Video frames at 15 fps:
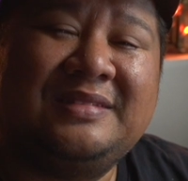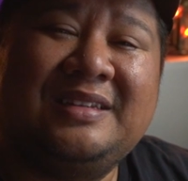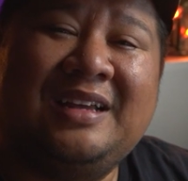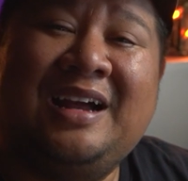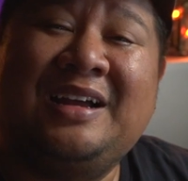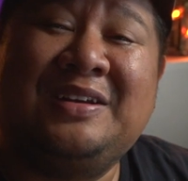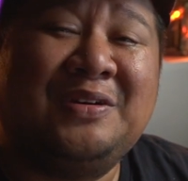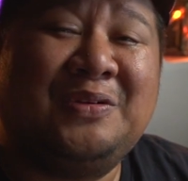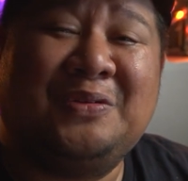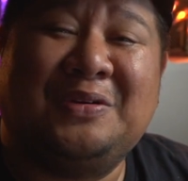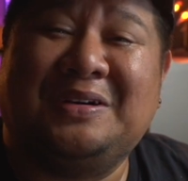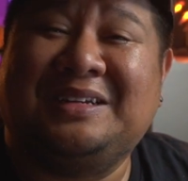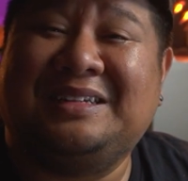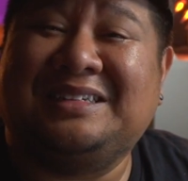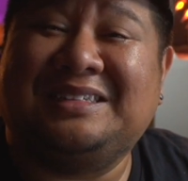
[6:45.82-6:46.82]

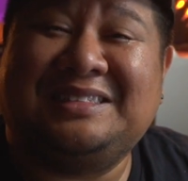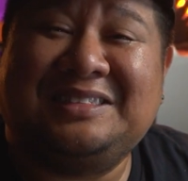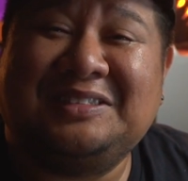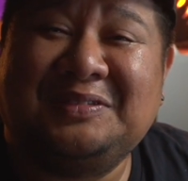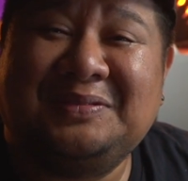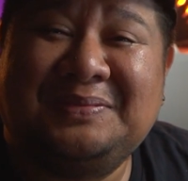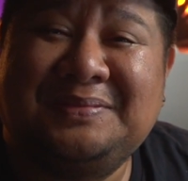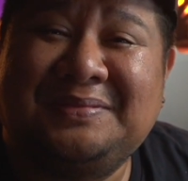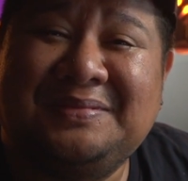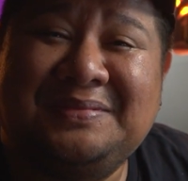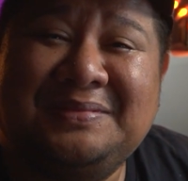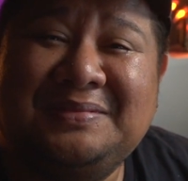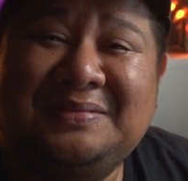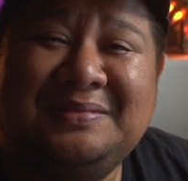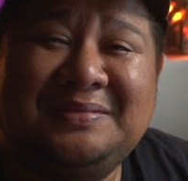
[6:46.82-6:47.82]
where he is.
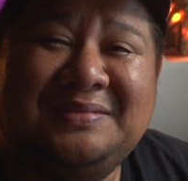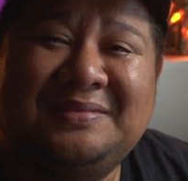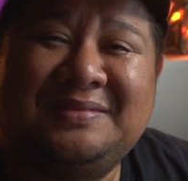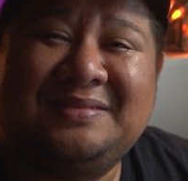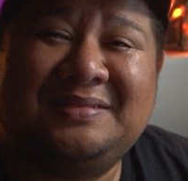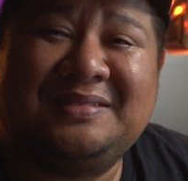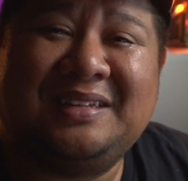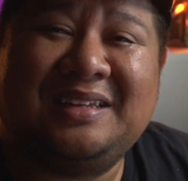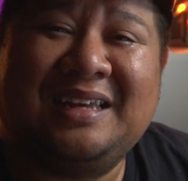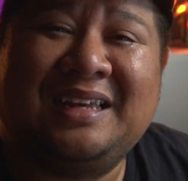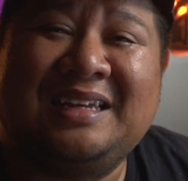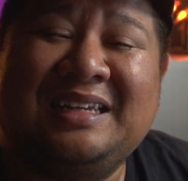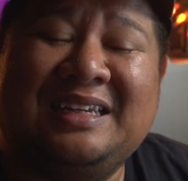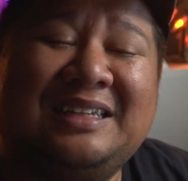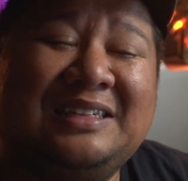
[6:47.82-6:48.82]

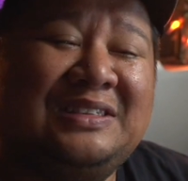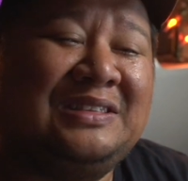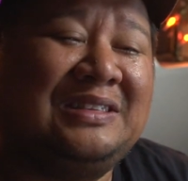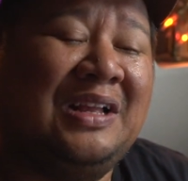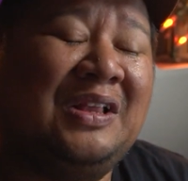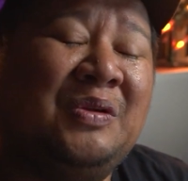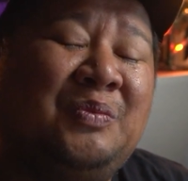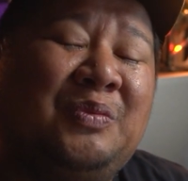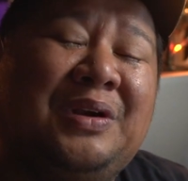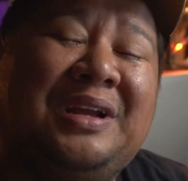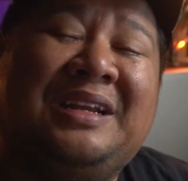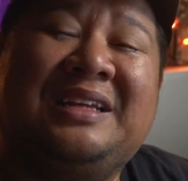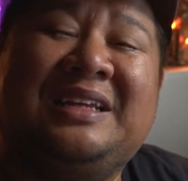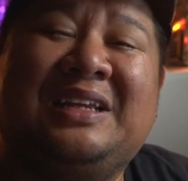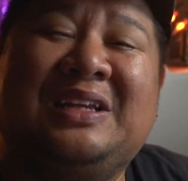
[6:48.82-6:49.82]
And he is
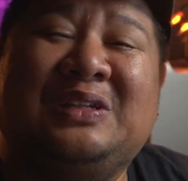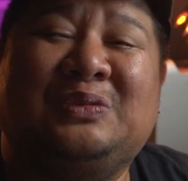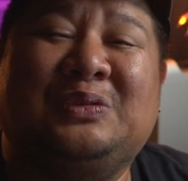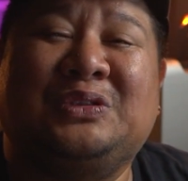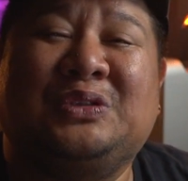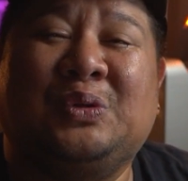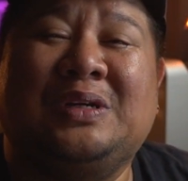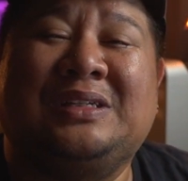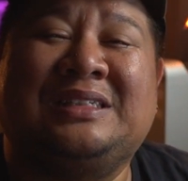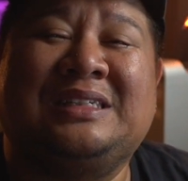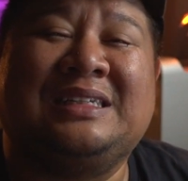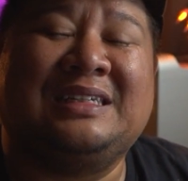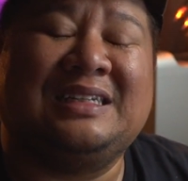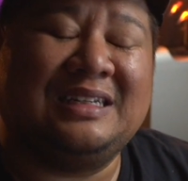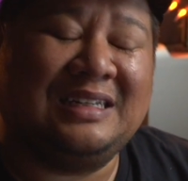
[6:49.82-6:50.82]
celebrating. He is
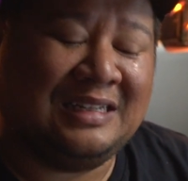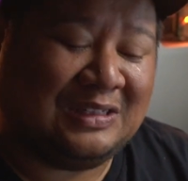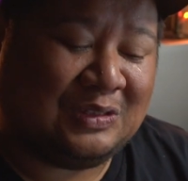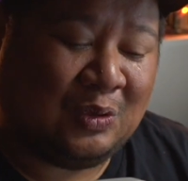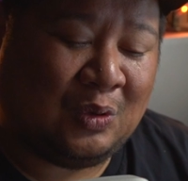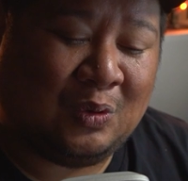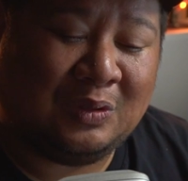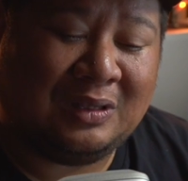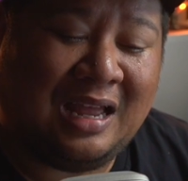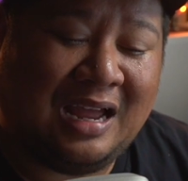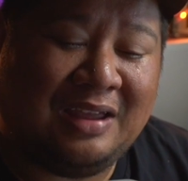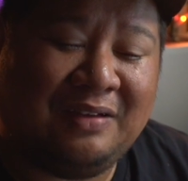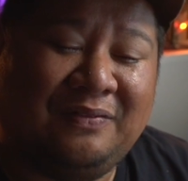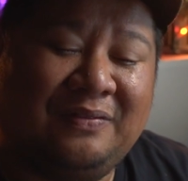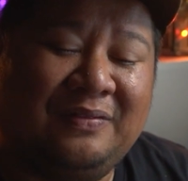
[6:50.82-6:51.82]
rejoicing. His whole
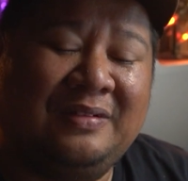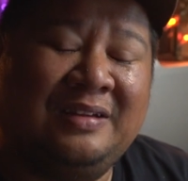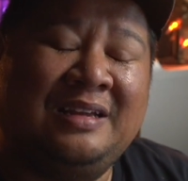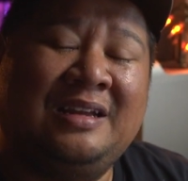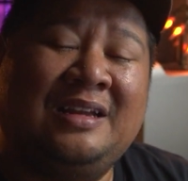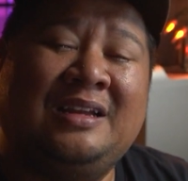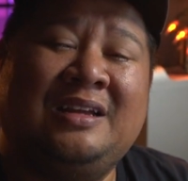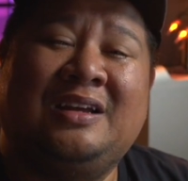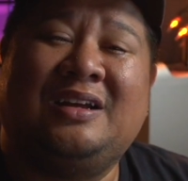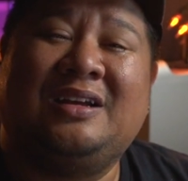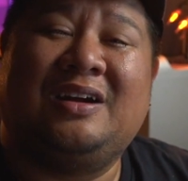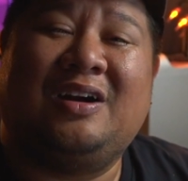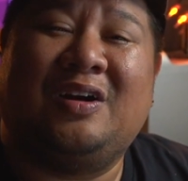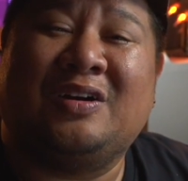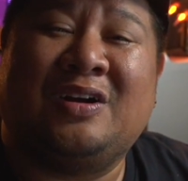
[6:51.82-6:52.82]
life,
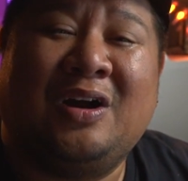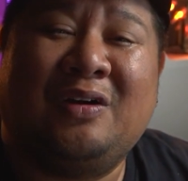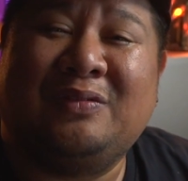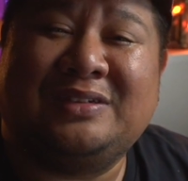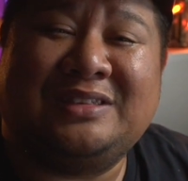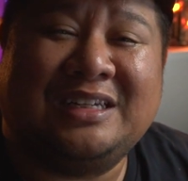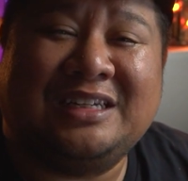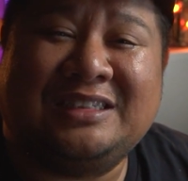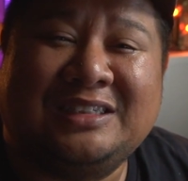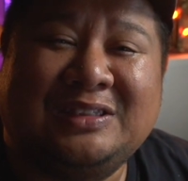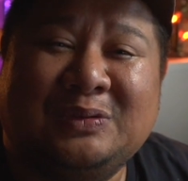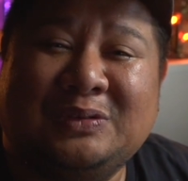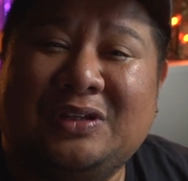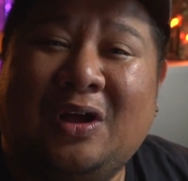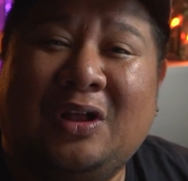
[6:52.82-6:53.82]
our
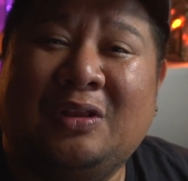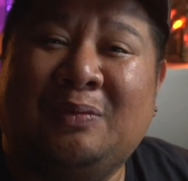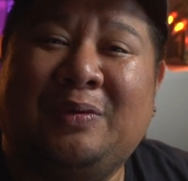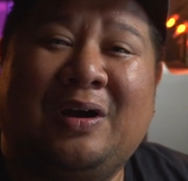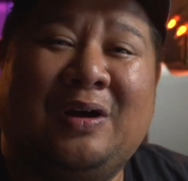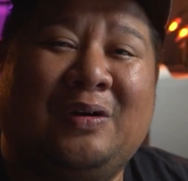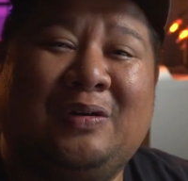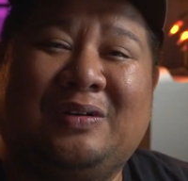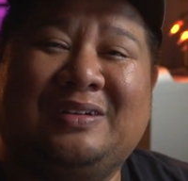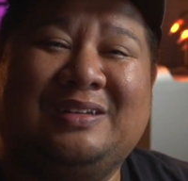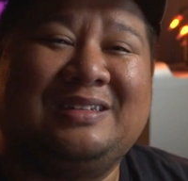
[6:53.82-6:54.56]
conversations was all about